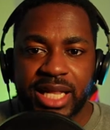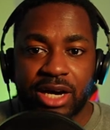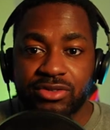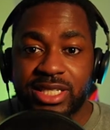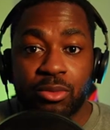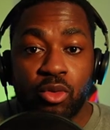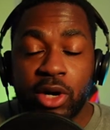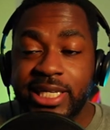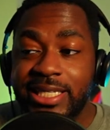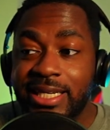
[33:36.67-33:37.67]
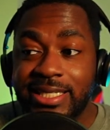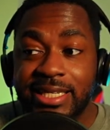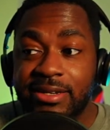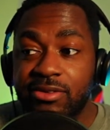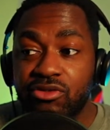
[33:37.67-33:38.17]
Now, if someone
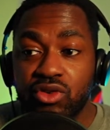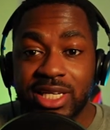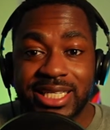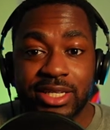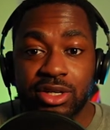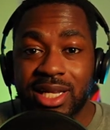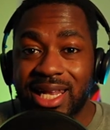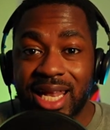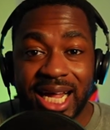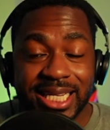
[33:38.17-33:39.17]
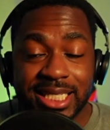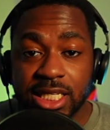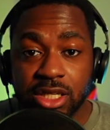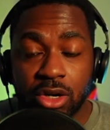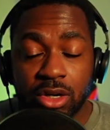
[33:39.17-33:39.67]
doesn't really like
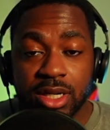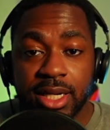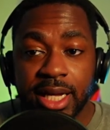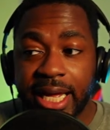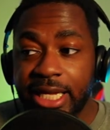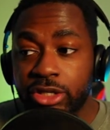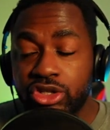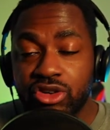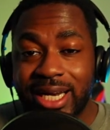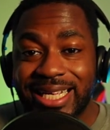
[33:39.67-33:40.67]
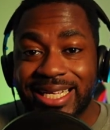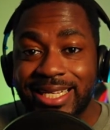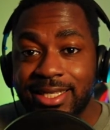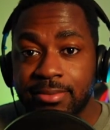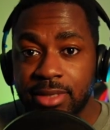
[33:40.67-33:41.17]
to talk and you try to
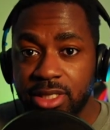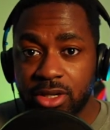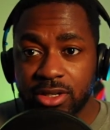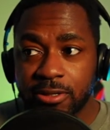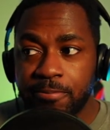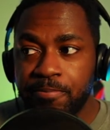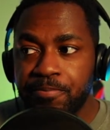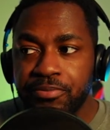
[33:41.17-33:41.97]
get them to talk,